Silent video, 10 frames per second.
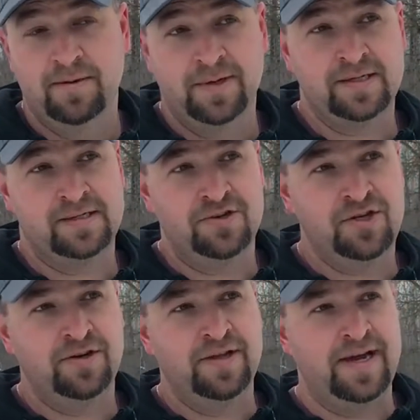Because
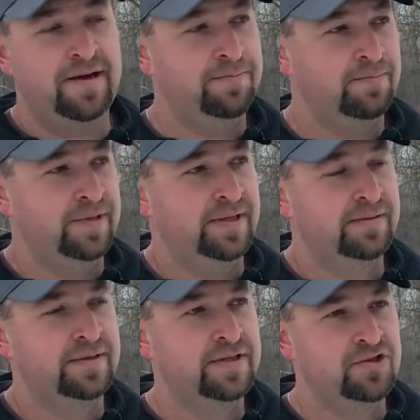this year the hemp,
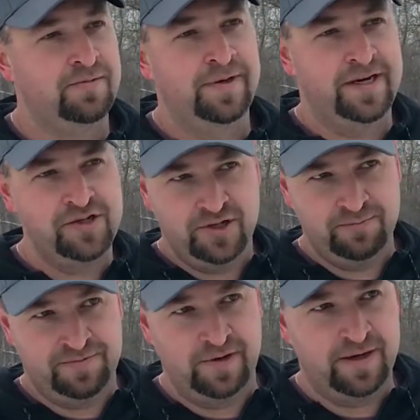when the
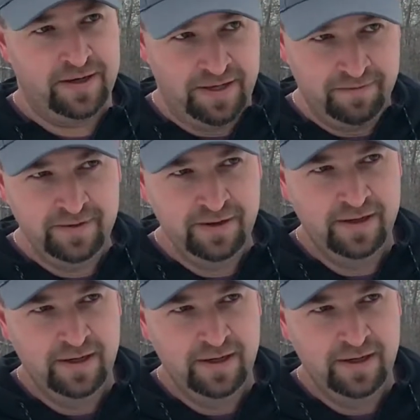germination was very uneven,